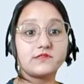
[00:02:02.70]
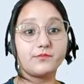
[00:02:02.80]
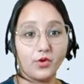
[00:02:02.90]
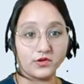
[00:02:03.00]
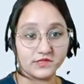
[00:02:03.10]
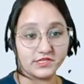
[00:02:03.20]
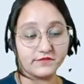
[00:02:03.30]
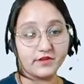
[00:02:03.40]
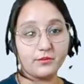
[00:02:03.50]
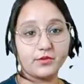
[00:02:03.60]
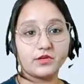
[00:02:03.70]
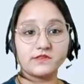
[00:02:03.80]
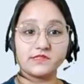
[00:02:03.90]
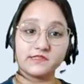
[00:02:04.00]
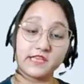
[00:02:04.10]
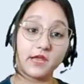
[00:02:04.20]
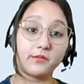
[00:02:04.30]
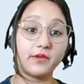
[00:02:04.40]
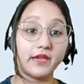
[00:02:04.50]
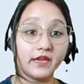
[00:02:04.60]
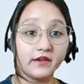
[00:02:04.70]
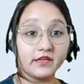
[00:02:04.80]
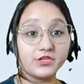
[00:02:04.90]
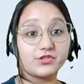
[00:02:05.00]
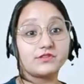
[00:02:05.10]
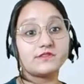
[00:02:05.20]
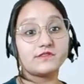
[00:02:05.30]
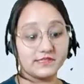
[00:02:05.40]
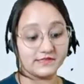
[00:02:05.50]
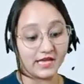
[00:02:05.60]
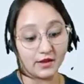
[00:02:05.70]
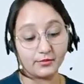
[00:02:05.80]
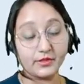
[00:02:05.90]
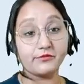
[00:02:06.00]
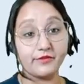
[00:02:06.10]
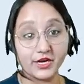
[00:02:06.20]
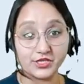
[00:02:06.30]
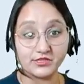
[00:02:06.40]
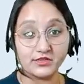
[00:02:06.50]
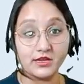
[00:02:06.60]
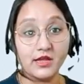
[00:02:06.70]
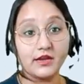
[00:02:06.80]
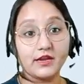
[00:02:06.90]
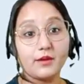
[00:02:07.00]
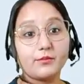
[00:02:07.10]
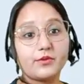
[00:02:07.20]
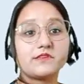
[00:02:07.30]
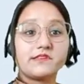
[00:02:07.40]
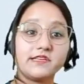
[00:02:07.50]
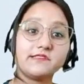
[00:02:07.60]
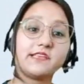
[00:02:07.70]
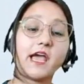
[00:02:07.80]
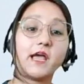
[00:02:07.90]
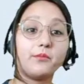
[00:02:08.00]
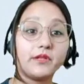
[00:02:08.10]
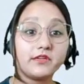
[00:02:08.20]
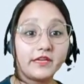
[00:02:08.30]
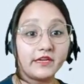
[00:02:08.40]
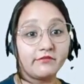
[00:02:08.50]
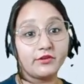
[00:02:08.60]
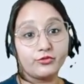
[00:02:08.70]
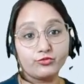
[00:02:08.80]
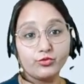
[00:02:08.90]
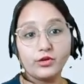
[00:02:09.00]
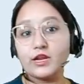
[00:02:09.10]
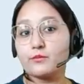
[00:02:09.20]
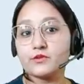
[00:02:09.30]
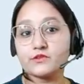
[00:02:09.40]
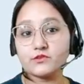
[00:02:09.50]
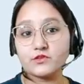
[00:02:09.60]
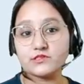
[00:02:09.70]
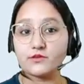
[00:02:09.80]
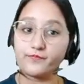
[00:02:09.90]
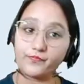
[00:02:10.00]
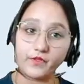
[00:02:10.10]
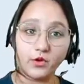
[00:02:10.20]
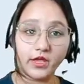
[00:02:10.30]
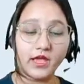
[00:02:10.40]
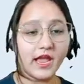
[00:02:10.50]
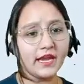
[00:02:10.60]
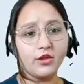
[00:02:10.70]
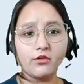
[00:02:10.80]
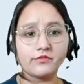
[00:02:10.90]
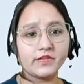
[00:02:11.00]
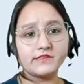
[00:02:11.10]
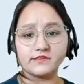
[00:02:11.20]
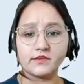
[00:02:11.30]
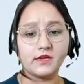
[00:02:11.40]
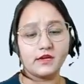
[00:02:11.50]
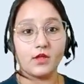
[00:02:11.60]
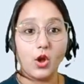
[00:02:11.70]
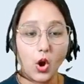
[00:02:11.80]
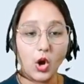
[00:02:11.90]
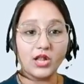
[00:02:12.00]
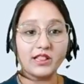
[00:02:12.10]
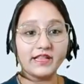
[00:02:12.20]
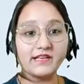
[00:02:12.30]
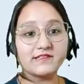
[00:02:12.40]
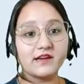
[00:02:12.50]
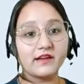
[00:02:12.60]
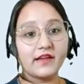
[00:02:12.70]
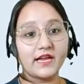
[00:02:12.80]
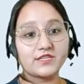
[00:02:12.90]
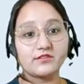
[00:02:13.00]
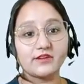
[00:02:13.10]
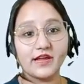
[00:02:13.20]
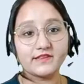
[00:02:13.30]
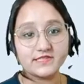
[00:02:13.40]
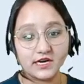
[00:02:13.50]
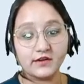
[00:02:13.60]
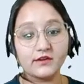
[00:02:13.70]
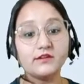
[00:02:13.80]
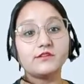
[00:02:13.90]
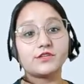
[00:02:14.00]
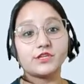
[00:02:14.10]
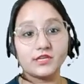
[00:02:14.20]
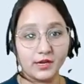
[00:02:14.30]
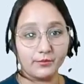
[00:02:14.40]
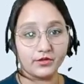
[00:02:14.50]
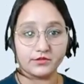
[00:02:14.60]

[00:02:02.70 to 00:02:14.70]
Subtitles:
positive numbers, these can be integers, these can be the fractional numbers, these can be the even root numbers also. Okay, any of these, all these are categorized under real number.